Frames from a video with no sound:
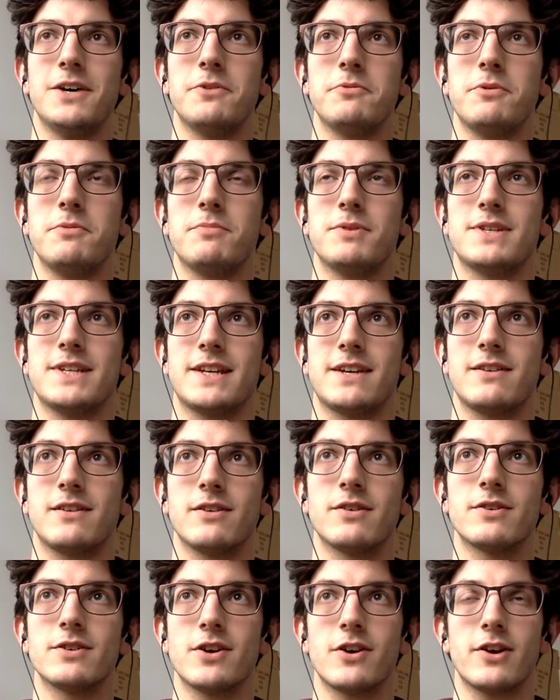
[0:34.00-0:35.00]
In
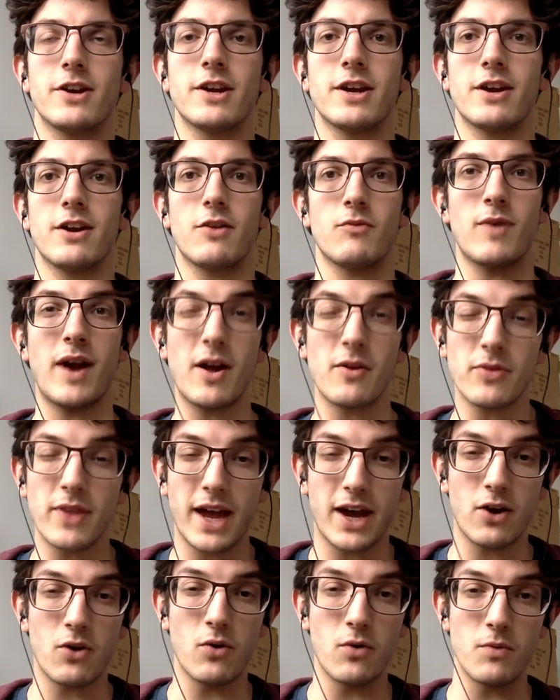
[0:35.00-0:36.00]
particular, targeting around the
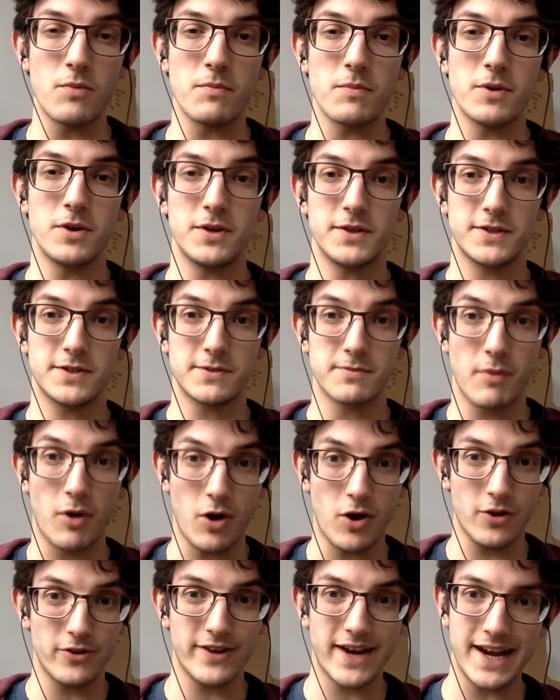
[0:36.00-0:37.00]
home
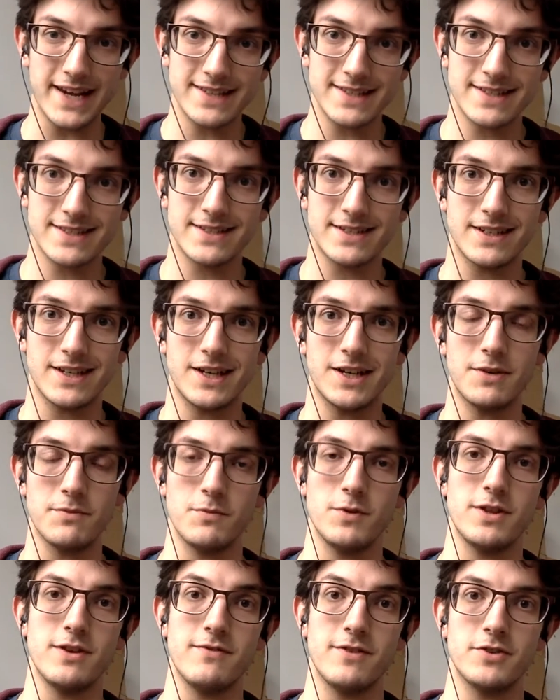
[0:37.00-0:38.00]
small tasks
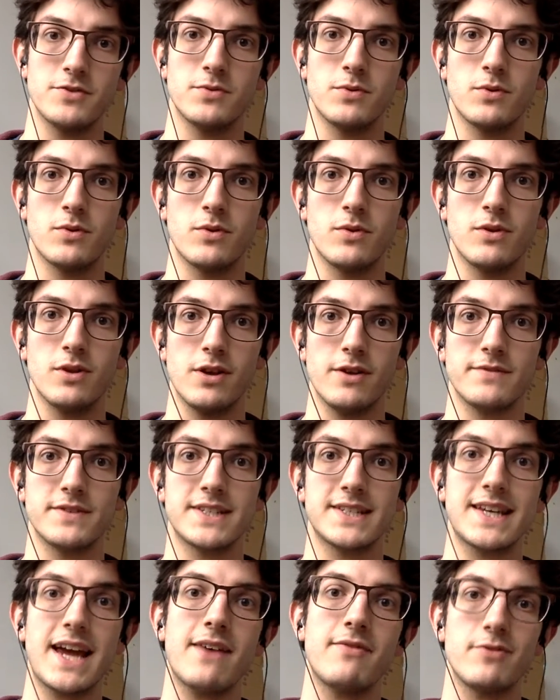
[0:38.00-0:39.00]
with the eventual goal of
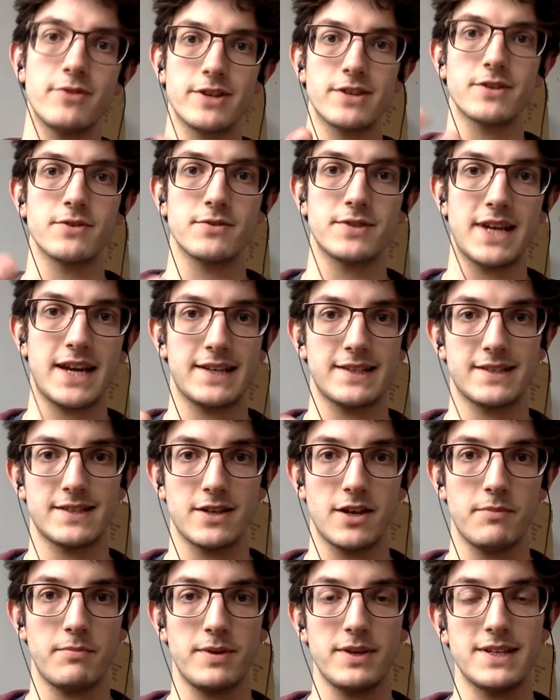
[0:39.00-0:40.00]
scaffolding those tasks
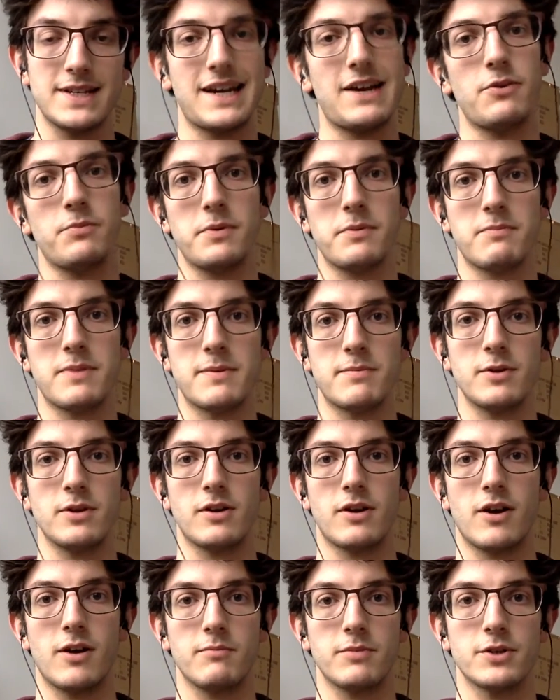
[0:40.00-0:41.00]
up into helping people
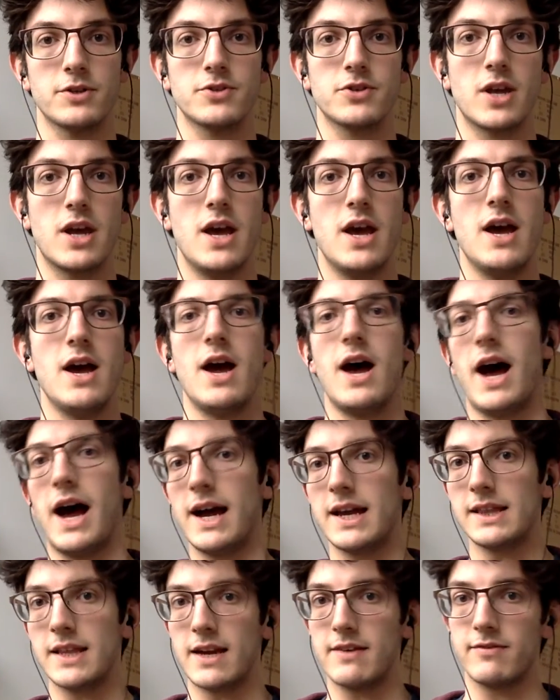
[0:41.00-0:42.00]
accomplish
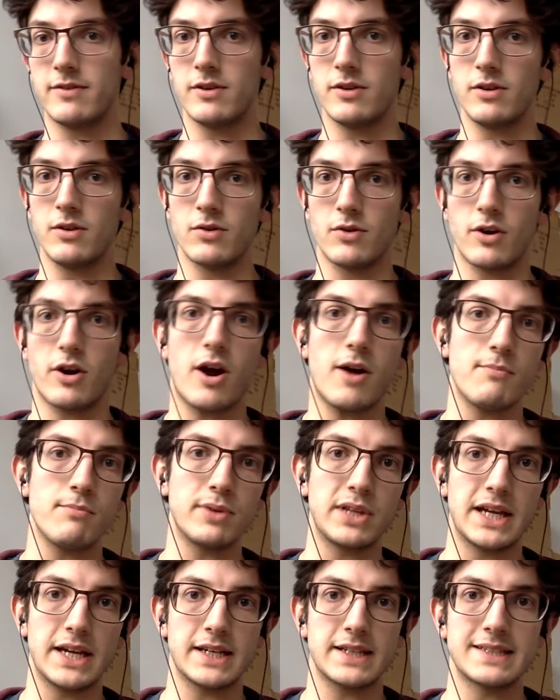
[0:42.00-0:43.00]
high-level or
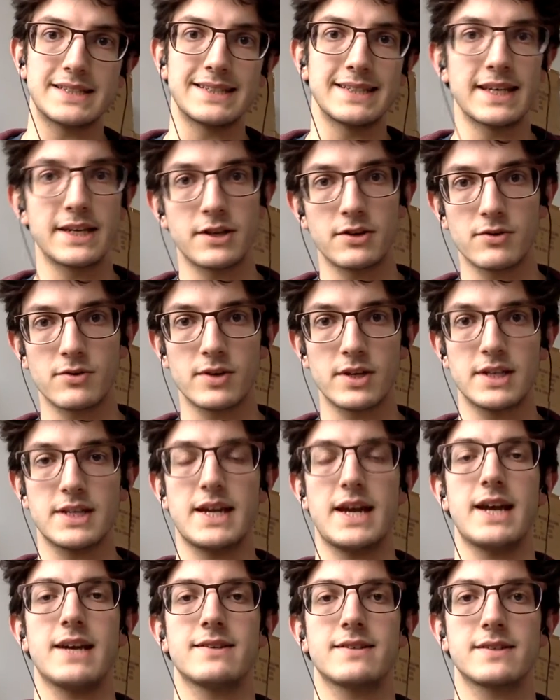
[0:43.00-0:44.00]
complex lingering
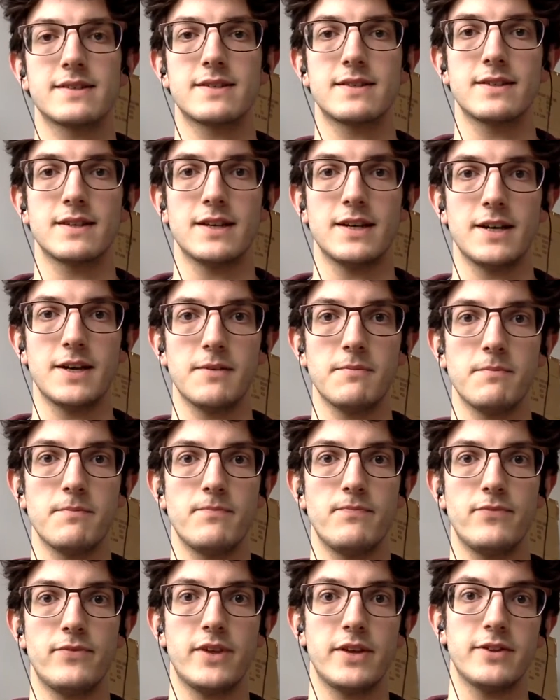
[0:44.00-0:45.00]
tasks
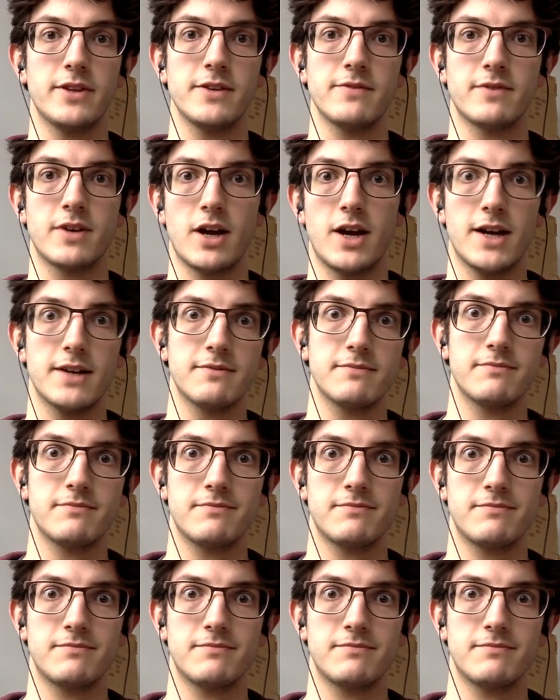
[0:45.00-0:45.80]
that they've got,